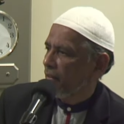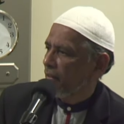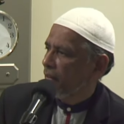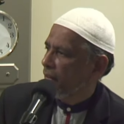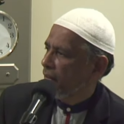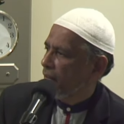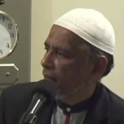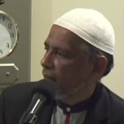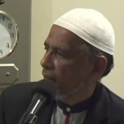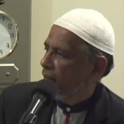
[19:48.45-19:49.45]

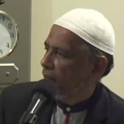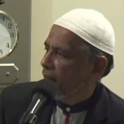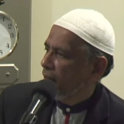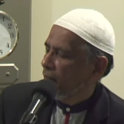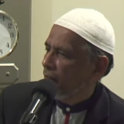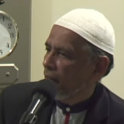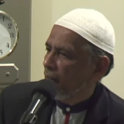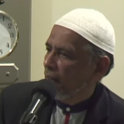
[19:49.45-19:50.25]
Nobody speaks.